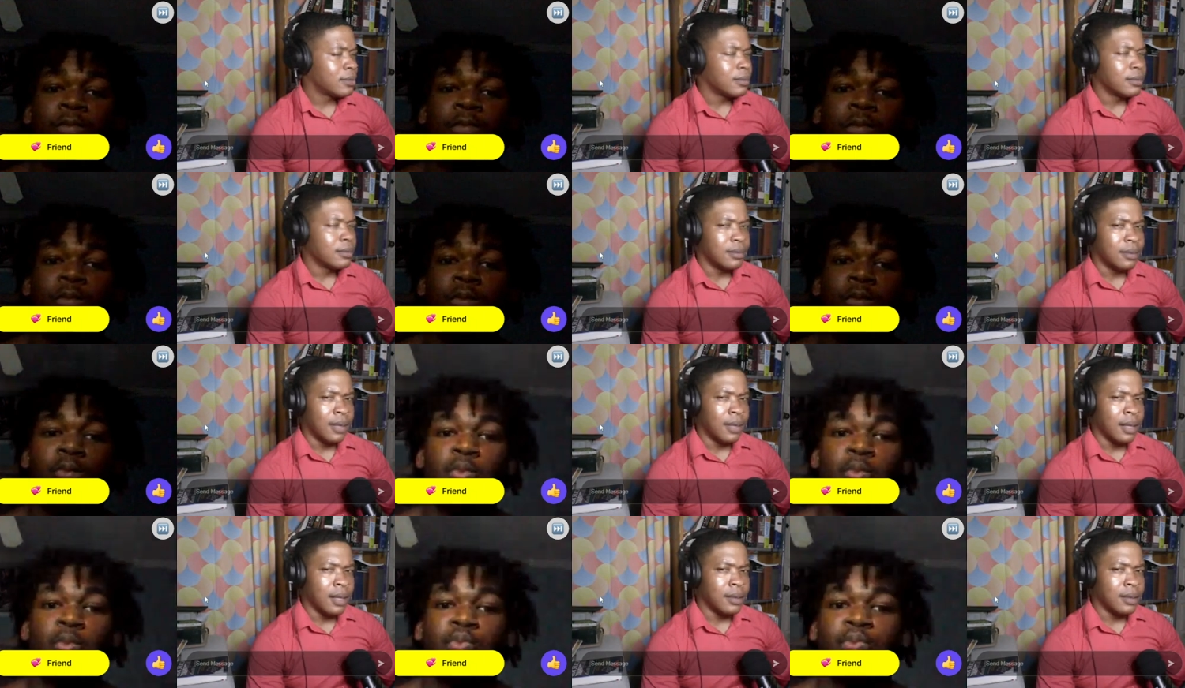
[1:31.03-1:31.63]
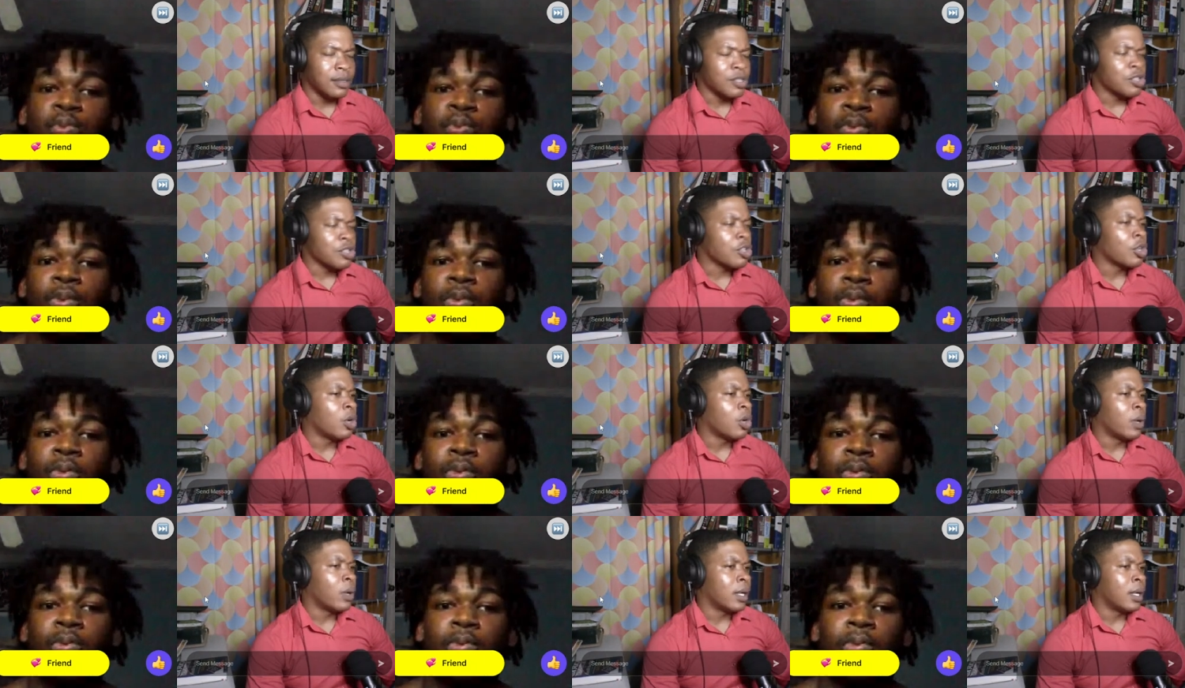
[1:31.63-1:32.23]
Speaker 1: That's
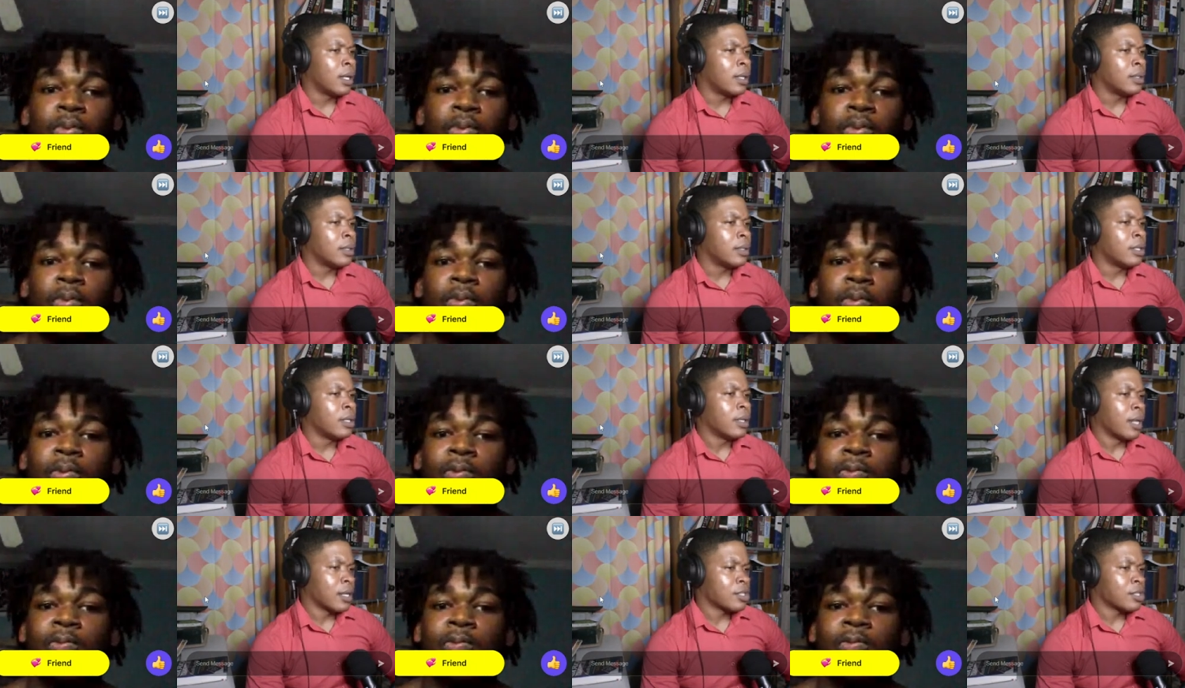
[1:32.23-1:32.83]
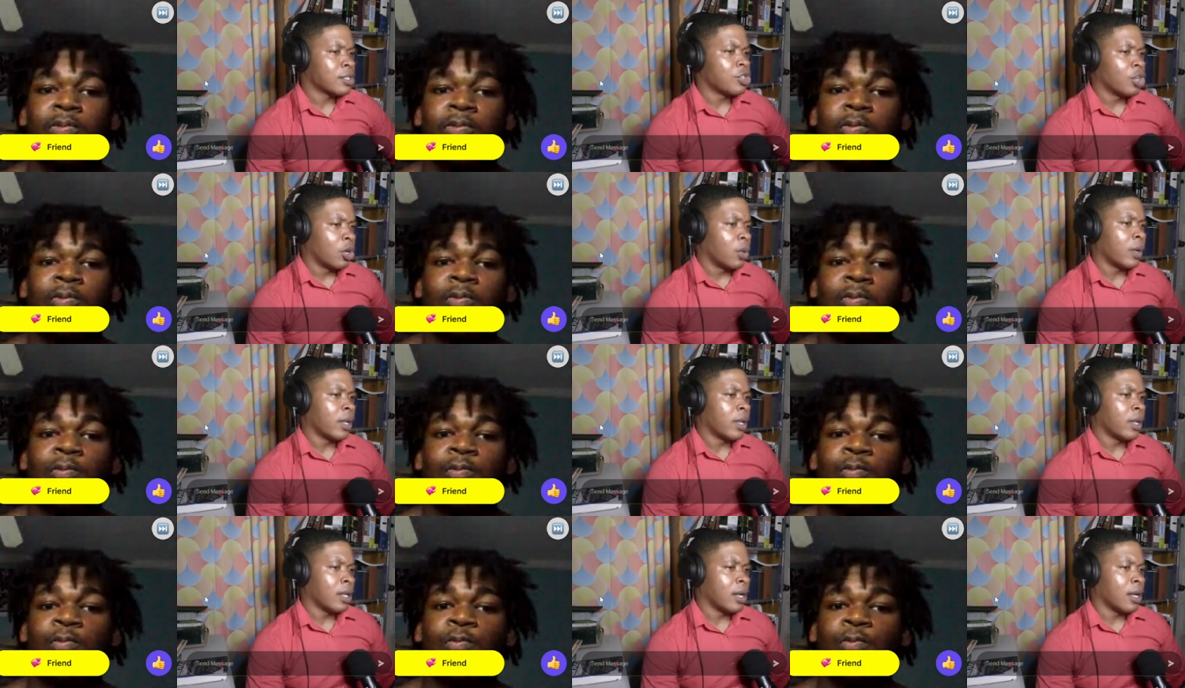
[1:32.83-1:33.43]
Noah. That's
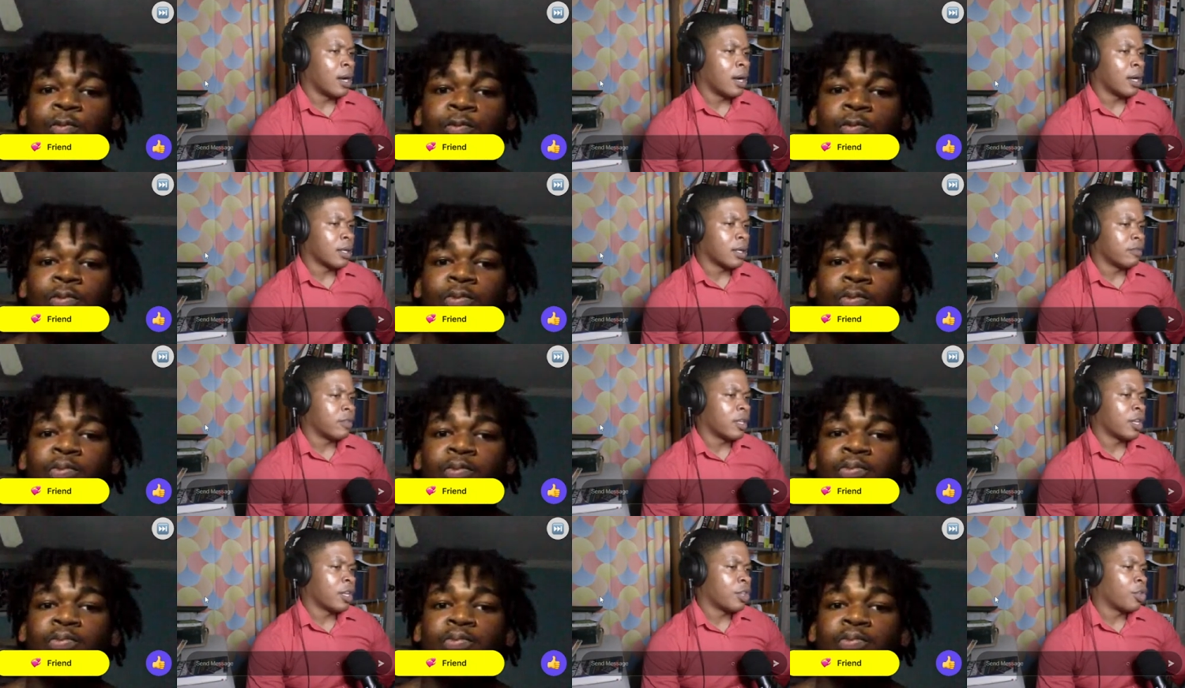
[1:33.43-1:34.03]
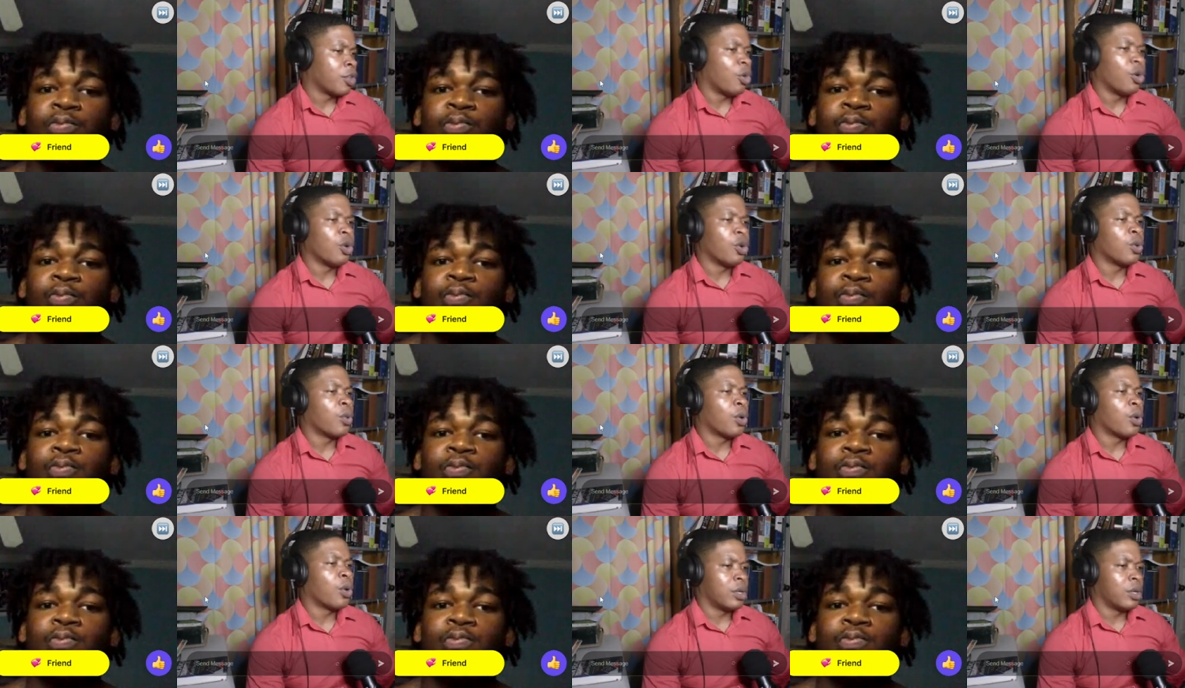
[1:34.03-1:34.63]
Noah and the ark flooded the
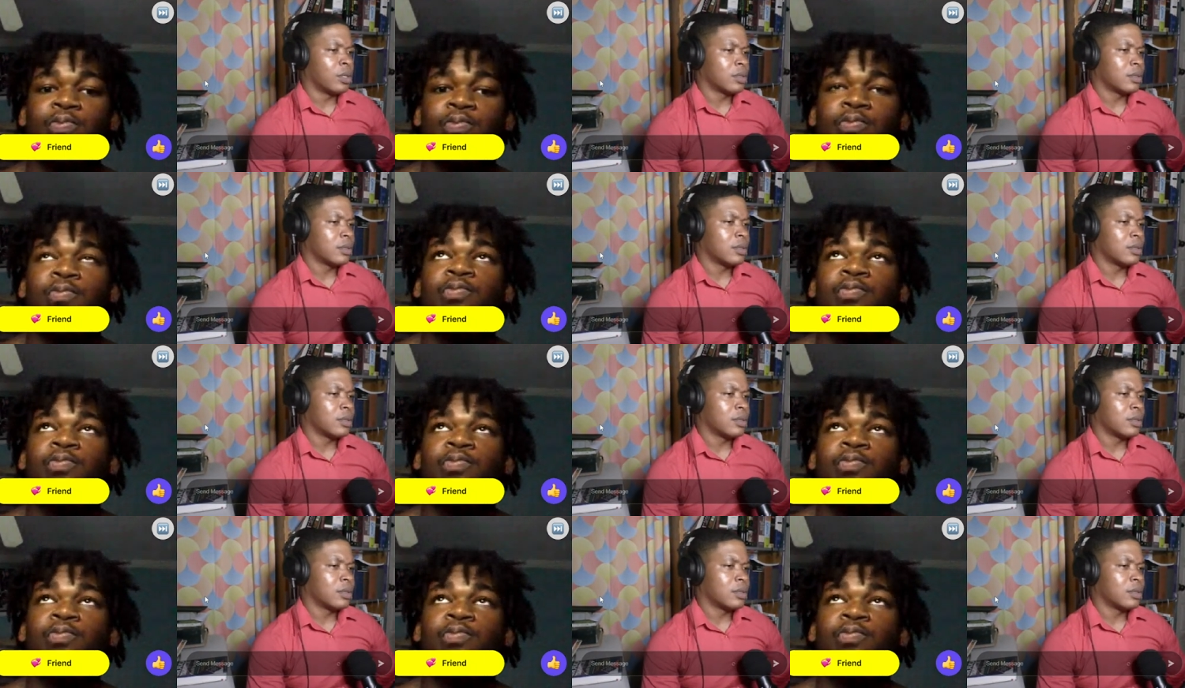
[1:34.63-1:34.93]
whole world.